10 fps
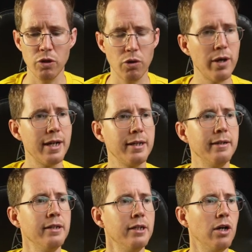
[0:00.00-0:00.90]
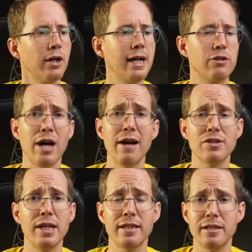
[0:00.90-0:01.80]
Alrighty, okay, so I've
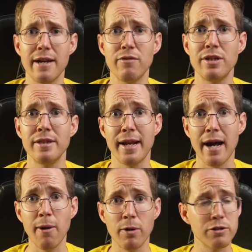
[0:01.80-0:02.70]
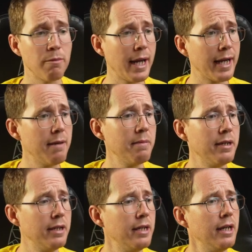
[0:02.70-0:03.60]
selected everything that I want to back up.
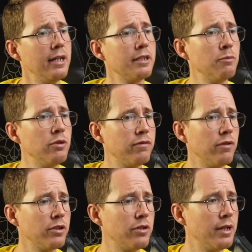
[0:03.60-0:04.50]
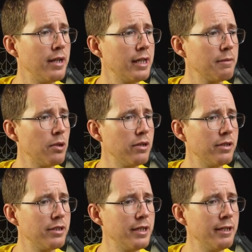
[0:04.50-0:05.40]
Let's move on to the next
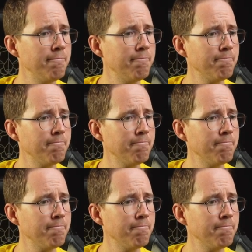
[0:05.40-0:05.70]
process here.